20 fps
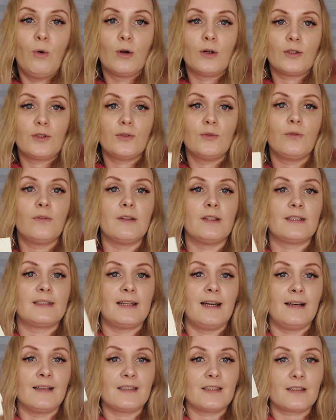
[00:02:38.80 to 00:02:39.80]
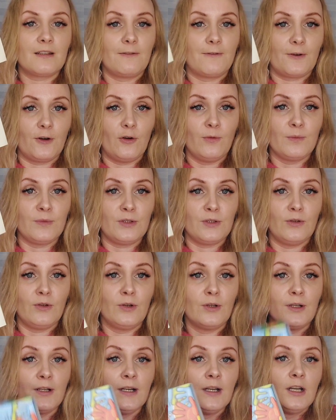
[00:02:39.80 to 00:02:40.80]
or do the task from
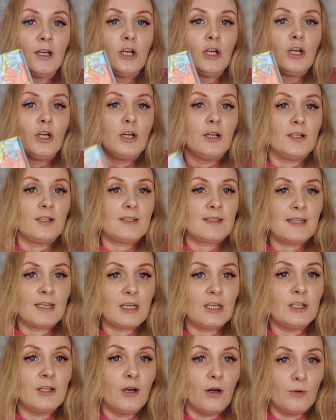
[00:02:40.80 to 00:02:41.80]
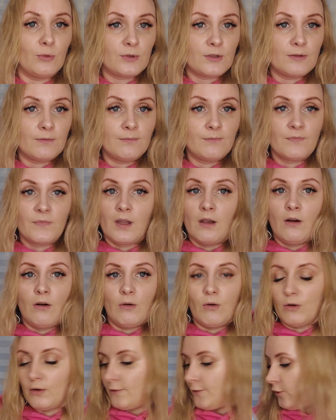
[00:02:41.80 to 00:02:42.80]
your sticky note
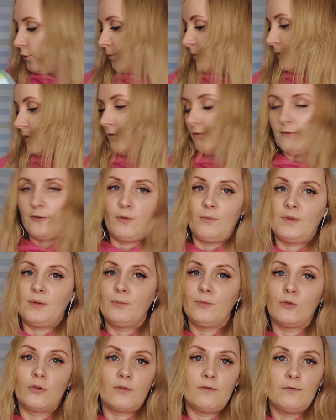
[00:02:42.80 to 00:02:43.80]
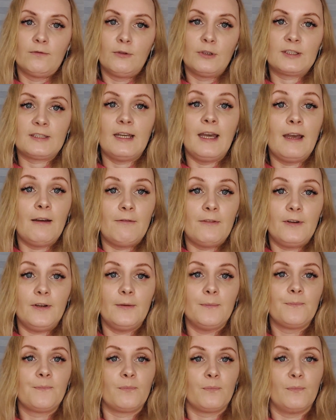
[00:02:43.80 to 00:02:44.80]
or from the book, whatever.
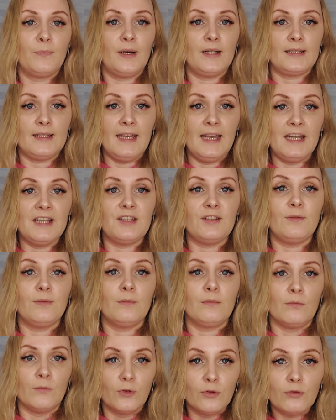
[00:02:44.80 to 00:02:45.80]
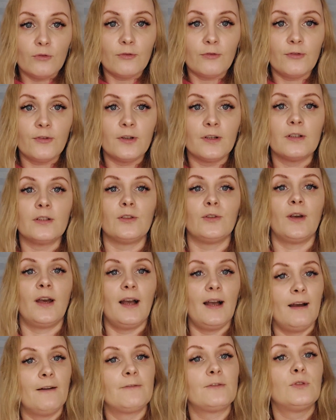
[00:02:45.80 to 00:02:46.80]
But any move you
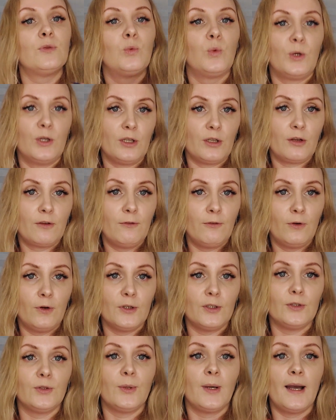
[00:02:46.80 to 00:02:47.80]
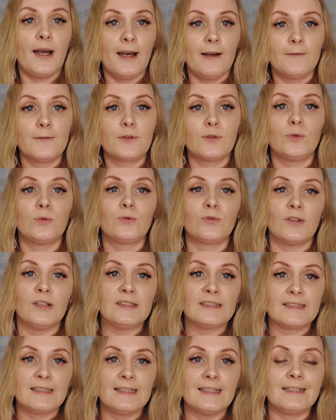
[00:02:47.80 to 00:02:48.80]
have to work for, you have to
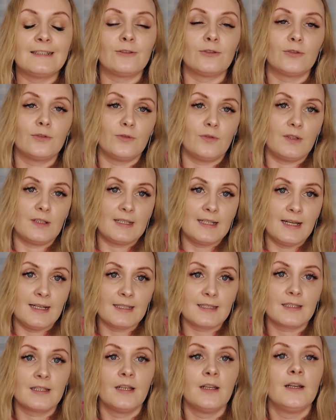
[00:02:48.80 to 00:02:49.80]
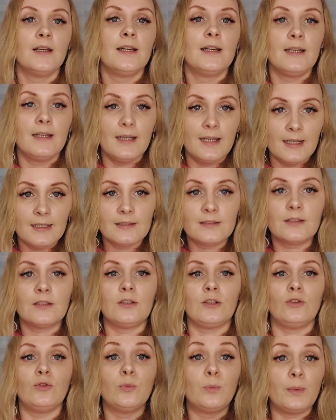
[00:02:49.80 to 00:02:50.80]
translate or do the task and
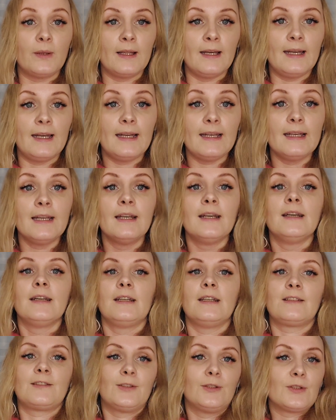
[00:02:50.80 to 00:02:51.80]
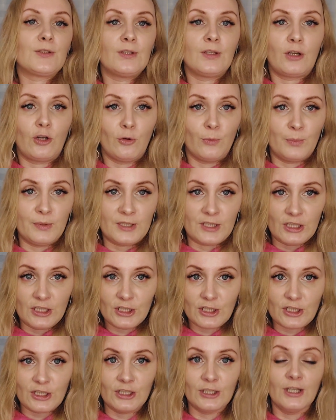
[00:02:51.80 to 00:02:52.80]
you play. It's also a
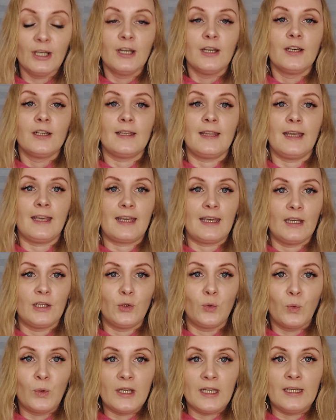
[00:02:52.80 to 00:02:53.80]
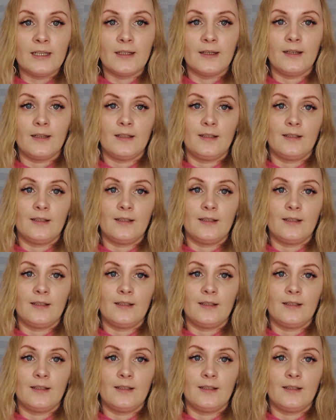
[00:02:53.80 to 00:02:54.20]
competition. They can win